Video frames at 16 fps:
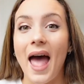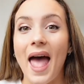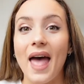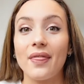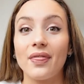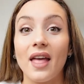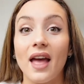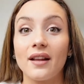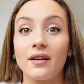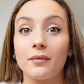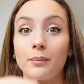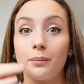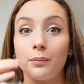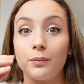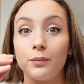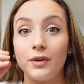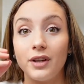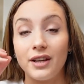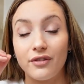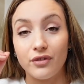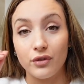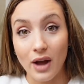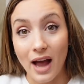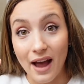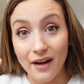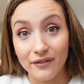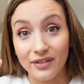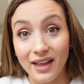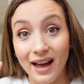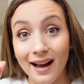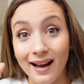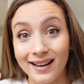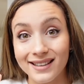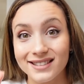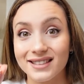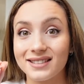And then if you have that,